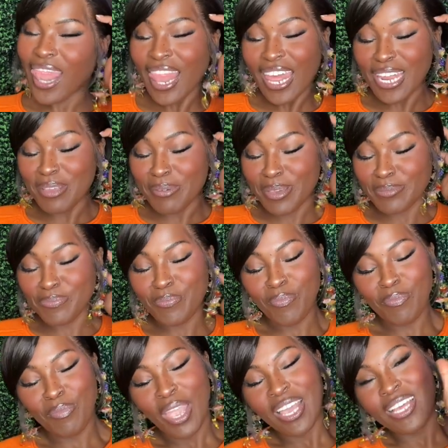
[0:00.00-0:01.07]
Anyway.
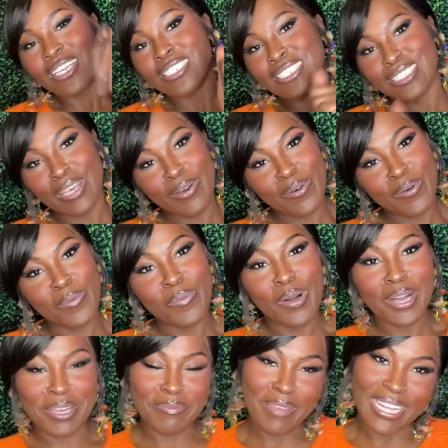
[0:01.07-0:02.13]
So
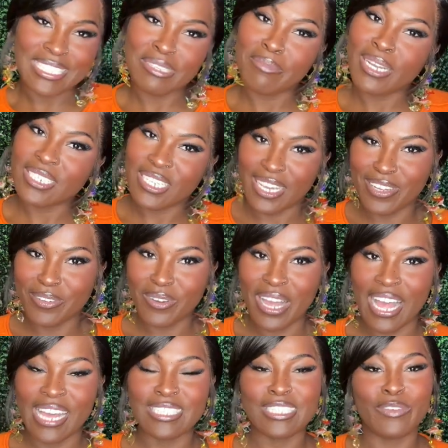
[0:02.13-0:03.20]
welcome back to my channel, guys.